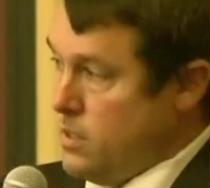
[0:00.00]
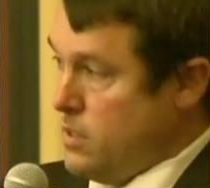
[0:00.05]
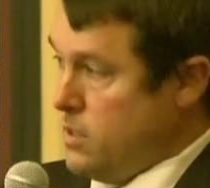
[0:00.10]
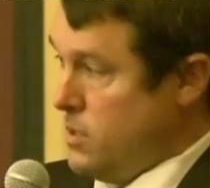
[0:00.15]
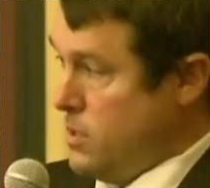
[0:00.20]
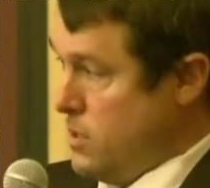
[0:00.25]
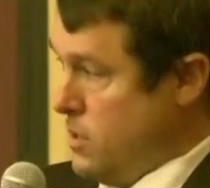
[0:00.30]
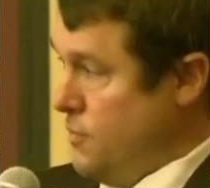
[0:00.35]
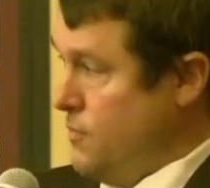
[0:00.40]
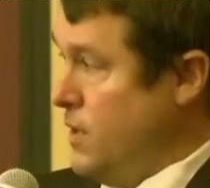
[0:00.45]

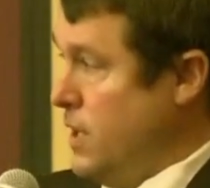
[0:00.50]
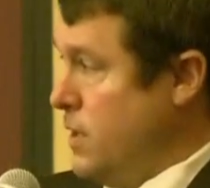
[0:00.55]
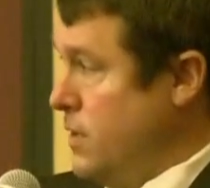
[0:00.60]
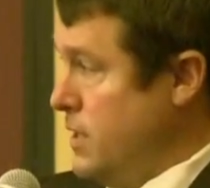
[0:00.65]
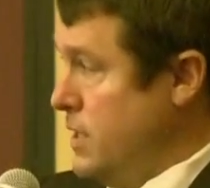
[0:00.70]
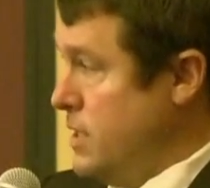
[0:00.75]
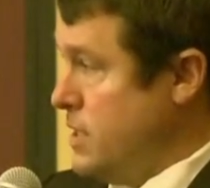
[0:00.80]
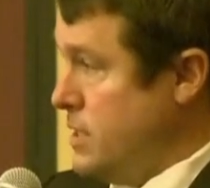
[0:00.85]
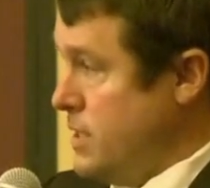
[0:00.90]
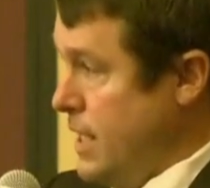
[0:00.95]
severe
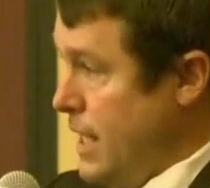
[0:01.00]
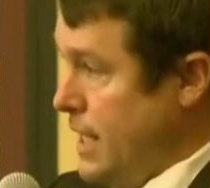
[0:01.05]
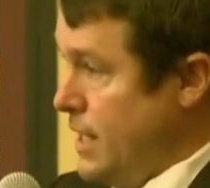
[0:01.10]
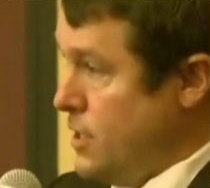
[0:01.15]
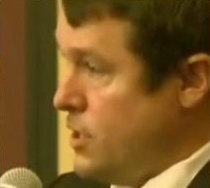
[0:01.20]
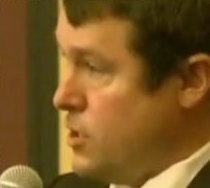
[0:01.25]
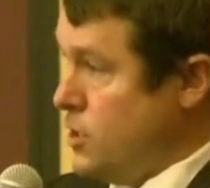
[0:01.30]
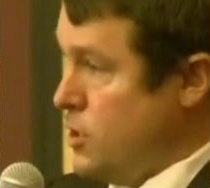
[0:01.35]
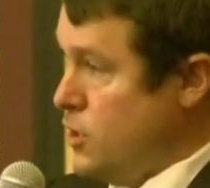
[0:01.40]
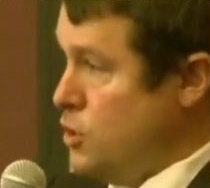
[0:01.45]
in this
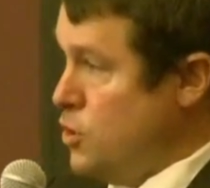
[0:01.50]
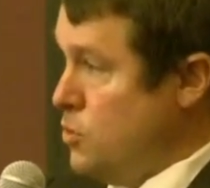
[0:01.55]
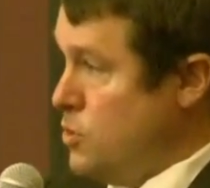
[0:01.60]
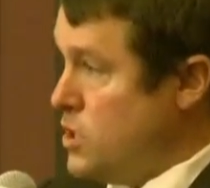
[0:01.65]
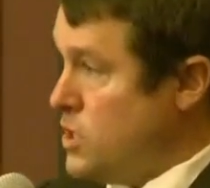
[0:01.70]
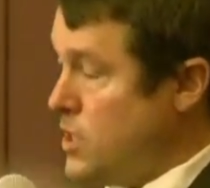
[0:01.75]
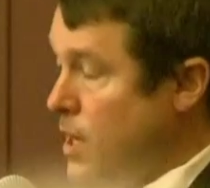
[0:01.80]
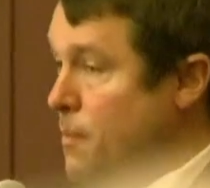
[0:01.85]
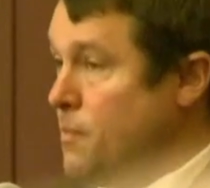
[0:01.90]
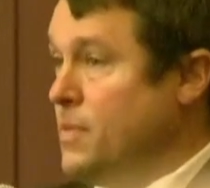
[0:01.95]
state to do
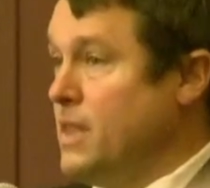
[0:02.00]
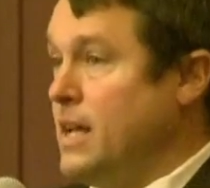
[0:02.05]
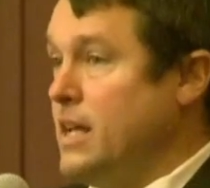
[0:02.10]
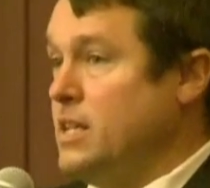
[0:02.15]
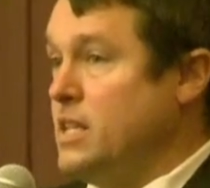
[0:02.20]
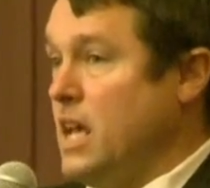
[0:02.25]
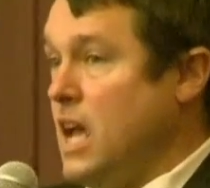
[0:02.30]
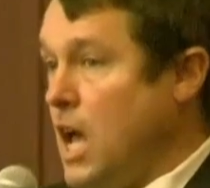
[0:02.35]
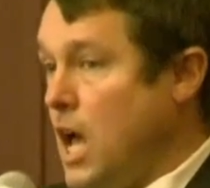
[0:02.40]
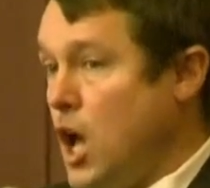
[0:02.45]

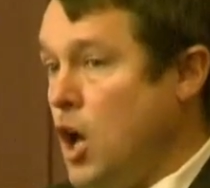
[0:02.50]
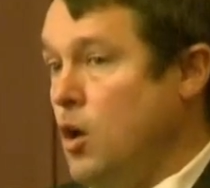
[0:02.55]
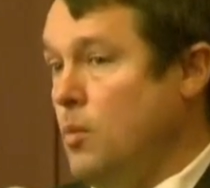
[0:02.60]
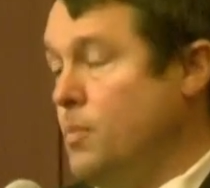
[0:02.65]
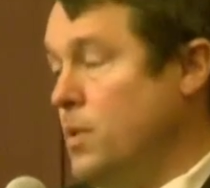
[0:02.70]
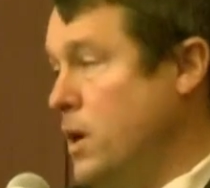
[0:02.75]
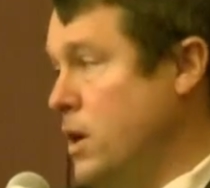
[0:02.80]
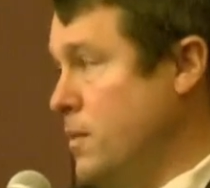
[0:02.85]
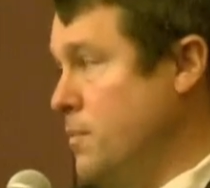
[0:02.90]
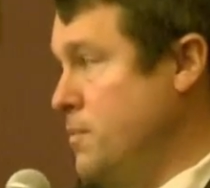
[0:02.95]
something to
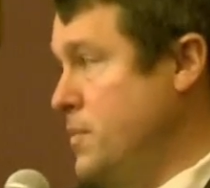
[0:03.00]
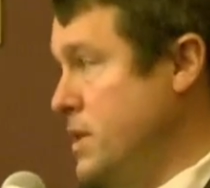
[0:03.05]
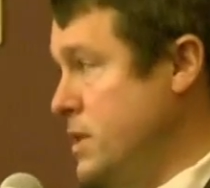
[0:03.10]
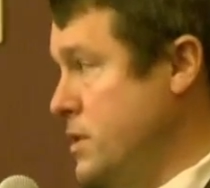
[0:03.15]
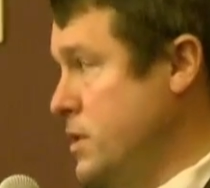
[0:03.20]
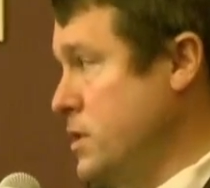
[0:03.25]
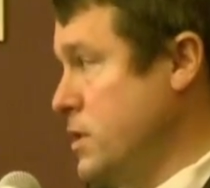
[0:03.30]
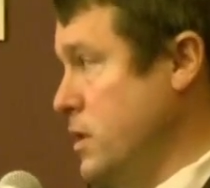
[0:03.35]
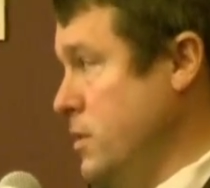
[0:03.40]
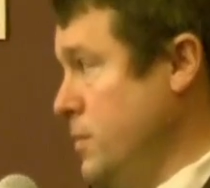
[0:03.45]
help our
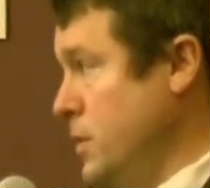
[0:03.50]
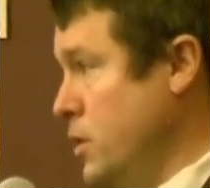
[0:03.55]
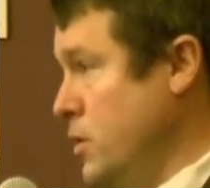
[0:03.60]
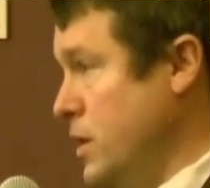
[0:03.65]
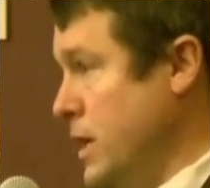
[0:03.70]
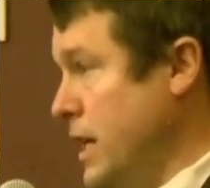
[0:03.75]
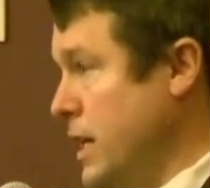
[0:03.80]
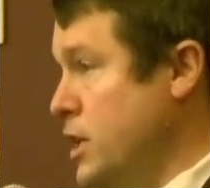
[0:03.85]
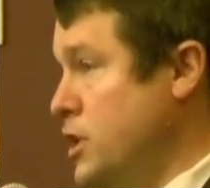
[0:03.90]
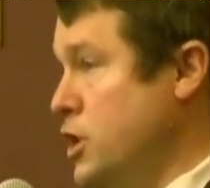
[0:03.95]
business
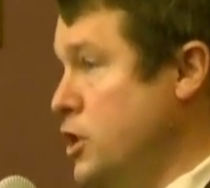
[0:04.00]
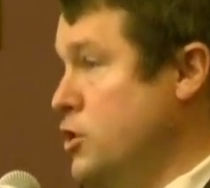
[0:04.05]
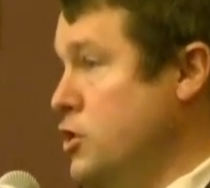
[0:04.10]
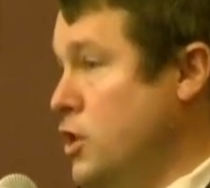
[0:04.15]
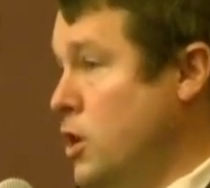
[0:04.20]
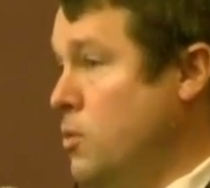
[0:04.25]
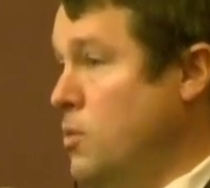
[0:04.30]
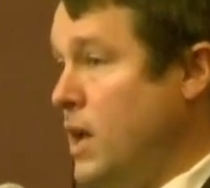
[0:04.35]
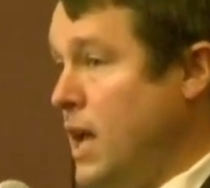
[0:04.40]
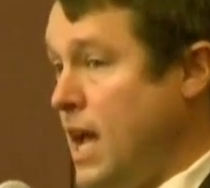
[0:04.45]
community because you
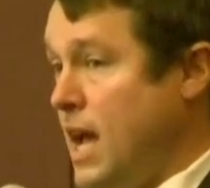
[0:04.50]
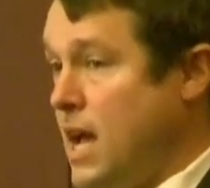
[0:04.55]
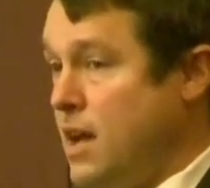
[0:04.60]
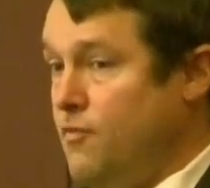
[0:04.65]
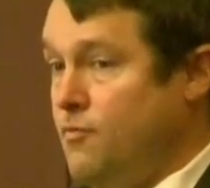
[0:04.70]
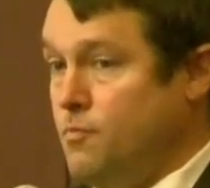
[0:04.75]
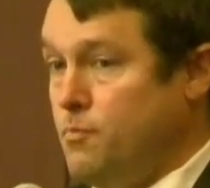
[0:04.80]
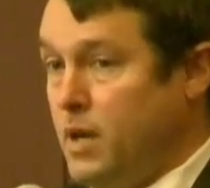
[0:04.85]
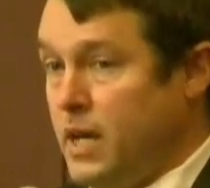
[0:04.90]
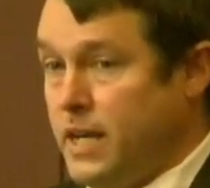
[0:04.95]
don't
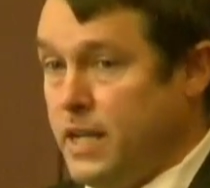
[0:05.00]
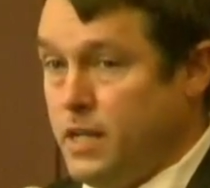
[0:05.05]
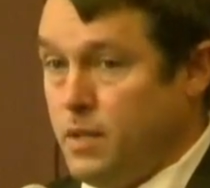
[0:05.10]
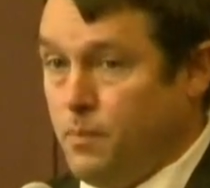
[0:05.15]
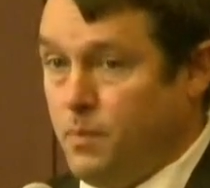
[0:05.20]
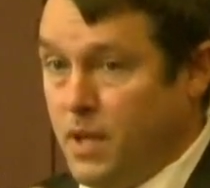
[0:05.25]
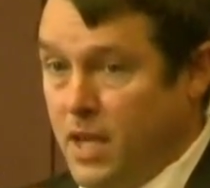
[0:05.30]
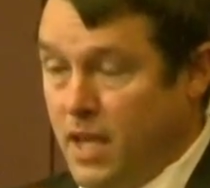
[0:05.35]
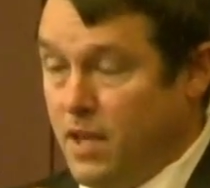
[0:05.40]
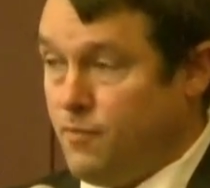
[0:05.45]
have money to
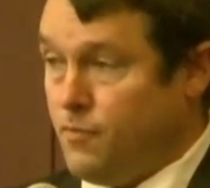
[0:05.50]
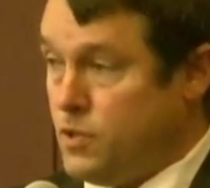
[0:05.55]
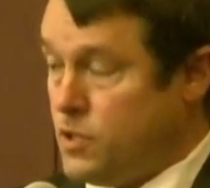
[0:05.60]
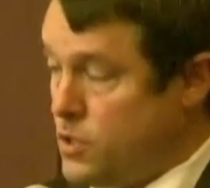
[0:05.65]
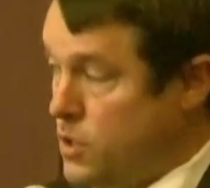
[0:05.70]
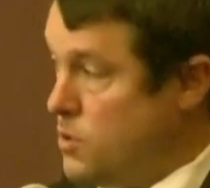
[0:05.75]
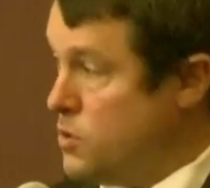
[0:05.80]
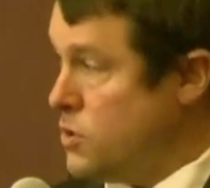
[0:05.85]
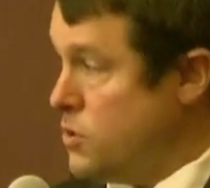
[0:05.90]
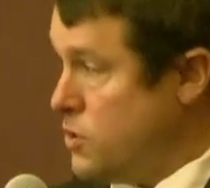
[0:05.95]
pay for
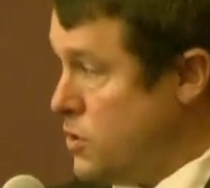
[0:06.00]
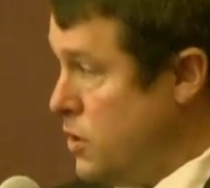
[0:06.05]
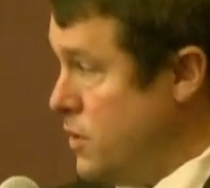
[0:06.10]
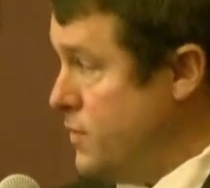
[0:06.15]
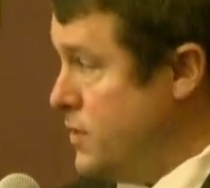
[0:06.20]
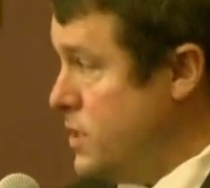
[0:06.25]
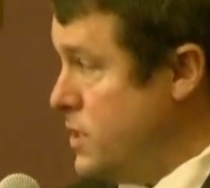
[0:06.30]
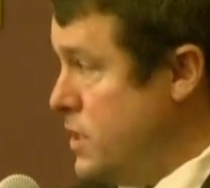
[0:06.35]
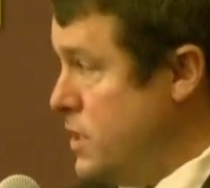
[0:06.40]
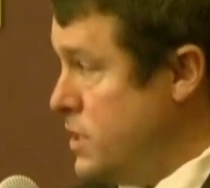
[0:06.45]
social
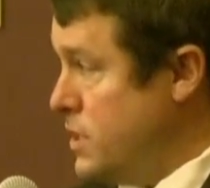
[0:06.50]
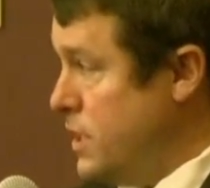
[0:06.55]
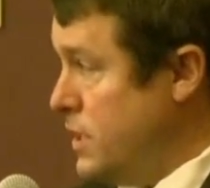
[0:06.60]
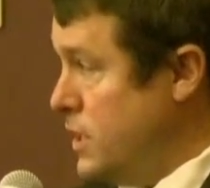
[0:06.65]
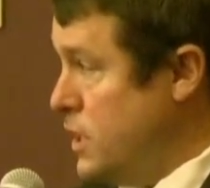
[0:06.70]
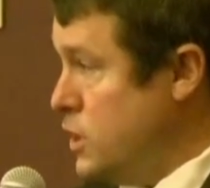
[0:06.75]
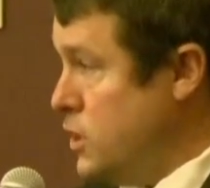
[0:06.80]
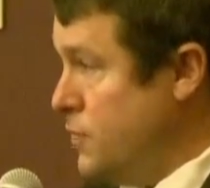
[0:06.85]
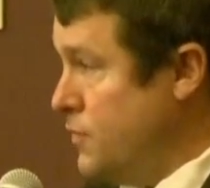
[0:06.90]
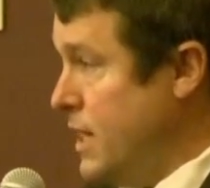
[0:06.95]
services
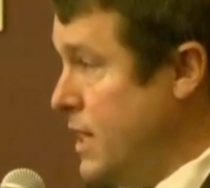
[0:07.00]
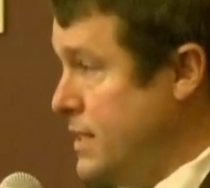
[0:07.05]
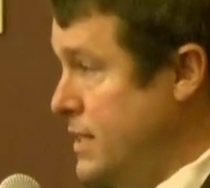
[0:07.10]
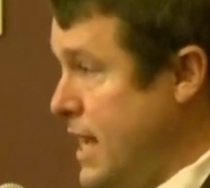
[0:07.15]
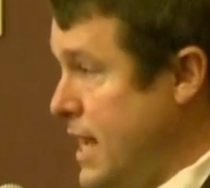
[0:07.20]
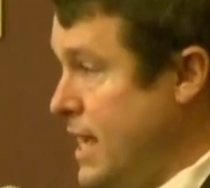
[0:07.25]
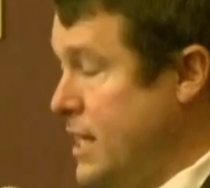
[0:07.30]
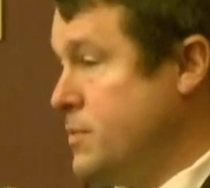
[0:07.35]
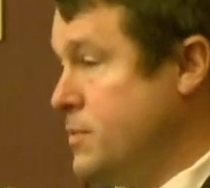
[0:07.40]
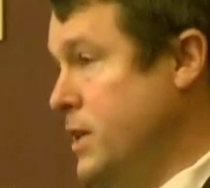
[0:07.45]
unless you've got
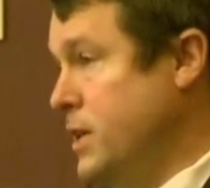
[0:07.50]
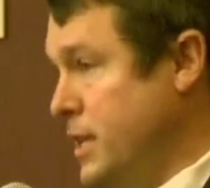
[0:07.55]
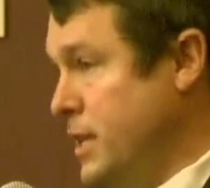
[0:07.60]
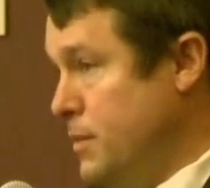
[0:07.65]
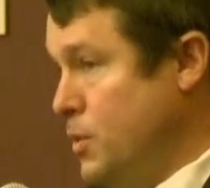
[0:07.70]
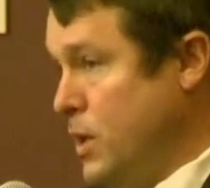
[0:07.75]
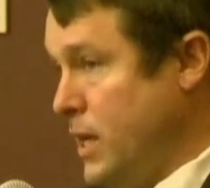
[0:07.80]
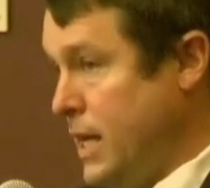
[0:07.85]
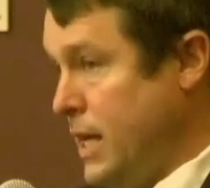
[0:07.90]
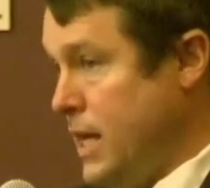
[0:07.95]
tax money
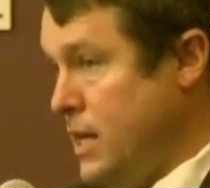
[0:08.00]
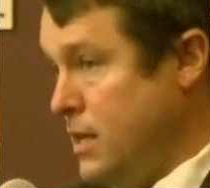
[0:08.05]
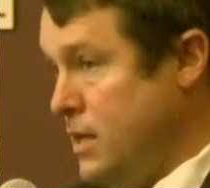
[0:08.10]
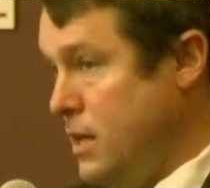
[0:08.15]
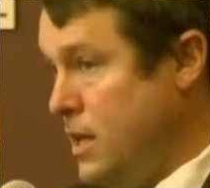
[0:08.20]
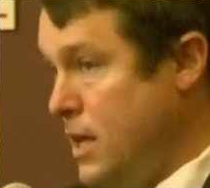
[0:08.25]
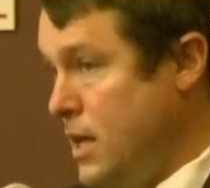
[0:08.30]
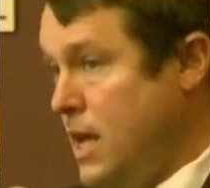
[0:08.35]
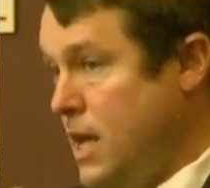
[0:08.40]
to bring in.